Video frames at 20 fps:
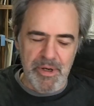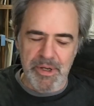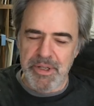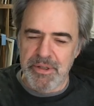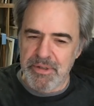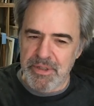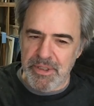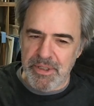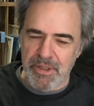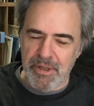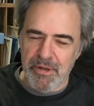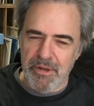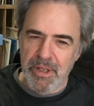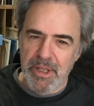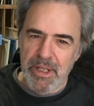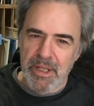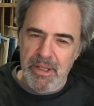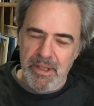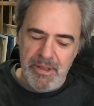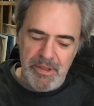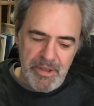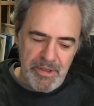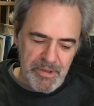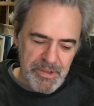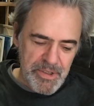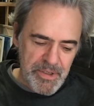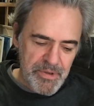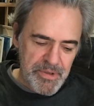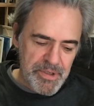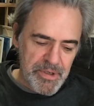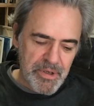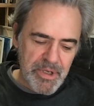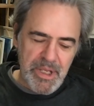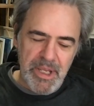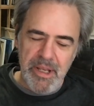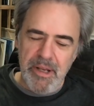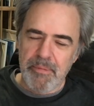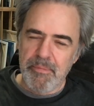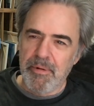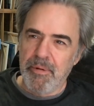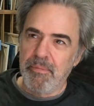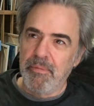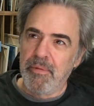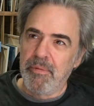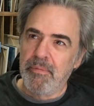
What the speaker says: You can use your camera.